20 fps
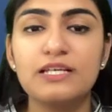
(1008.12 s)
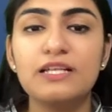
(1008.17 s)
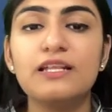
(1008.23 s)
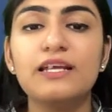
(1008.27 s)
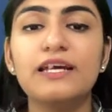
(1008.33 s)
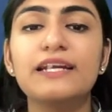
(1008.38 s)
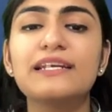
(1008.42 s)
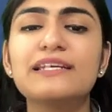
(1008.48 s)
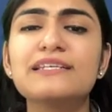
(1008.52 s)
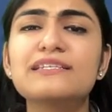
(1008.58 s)

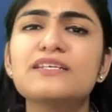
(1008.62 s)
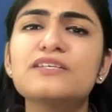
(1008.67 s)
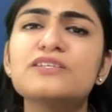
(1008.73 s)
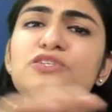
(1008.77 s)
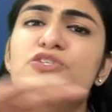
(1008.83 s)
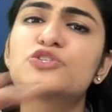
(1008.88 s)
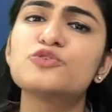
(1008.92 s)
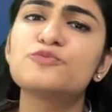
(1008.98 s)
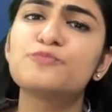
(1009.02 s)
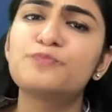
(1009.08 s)
It is a
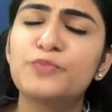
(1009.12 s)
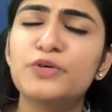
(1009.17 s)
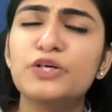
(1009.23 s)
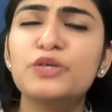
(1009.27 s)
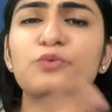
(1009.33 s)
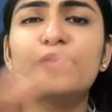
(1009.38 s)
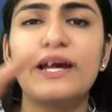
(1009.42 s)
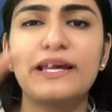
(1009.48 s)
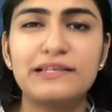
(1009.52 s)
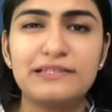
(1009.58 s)

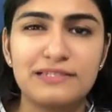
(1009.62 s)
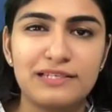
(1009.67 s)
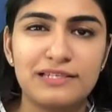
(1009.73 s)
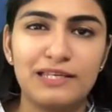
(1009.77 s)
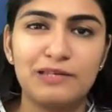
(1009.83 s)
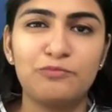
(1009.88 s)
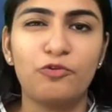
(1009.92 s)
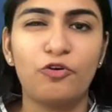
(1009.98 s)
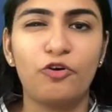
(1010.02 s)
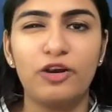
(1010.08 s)

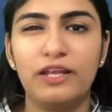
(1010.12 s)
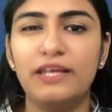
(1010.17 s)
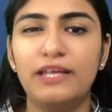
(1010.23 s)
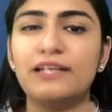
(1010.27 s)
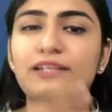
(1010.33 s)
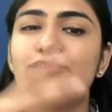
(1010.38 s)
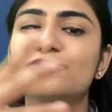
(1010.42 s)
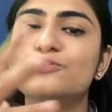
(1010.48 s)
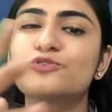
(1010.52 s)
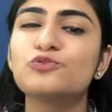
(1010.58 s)
supervisory body.
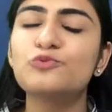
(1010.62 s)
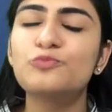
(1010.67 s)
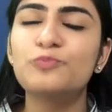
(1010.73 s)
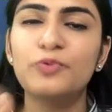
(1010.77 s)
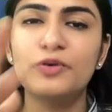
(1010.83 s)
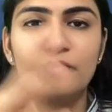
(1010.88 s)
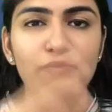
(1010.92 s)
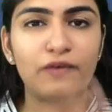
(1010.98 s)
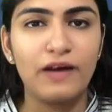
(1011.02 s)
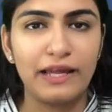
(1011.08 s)
It
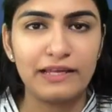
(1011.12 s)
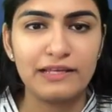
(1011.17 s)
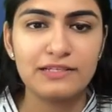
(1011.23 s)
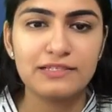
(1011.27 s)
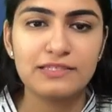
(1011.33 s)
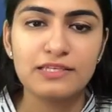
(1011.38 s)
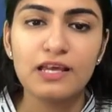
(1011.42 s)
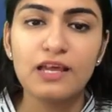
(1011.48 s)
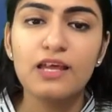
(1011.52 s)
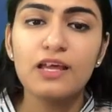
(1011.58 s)

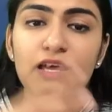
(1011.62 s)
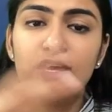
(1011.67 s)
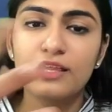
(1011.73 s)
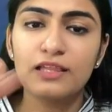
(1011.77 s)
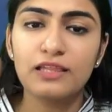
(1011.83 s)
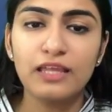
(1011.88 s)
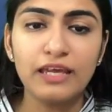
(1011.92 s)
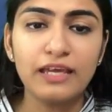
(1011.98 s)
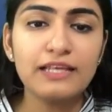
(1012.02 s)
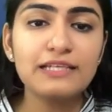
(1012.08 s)
supervise
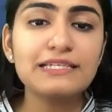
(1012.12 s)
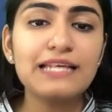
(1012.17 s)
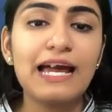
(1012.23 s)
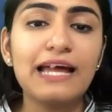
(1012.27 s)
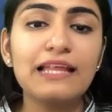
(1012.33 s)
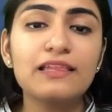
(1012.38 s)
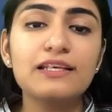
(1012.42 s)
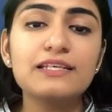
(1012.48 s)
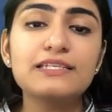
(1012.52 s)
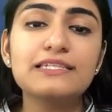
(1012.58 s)
things.
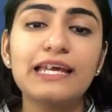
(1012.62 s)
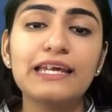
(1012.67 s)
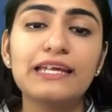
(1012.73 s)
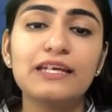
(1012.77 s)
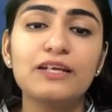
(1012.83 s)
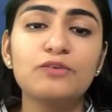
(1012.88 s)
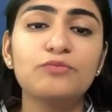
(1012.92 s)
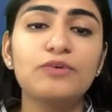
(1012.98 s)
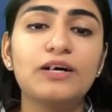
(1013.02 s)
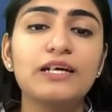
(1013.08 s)
And the
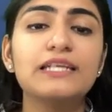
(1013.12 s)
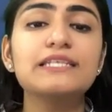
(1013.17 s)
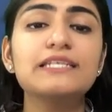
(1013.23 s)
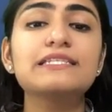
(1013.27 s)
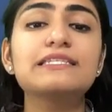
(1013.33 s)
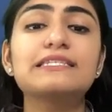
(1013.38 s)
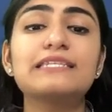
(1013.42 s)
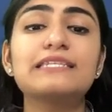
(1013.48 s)
second one is